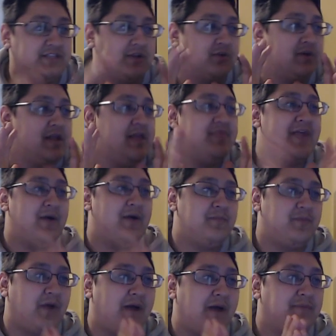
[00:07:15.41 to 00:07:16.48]
So that
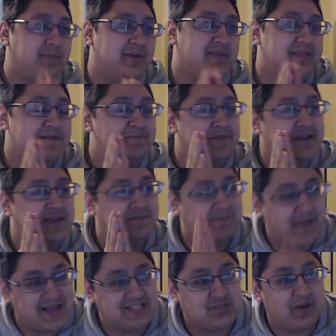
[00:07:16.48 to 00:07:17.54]
would probably be the
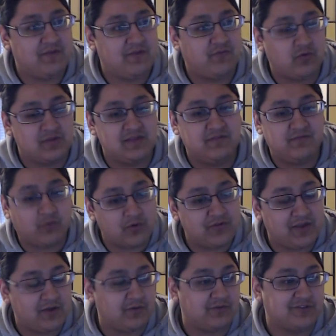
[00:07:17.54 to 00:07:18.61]
best way for the fourth
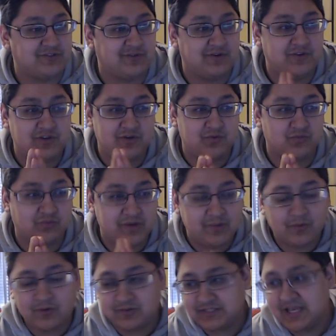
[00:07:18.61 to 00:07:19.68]
anniversary to do
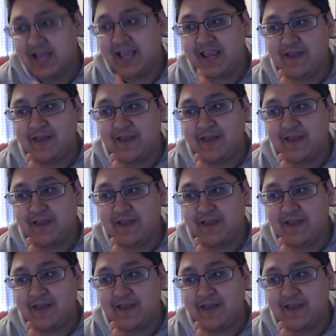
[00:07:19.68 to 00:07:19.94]
rerolls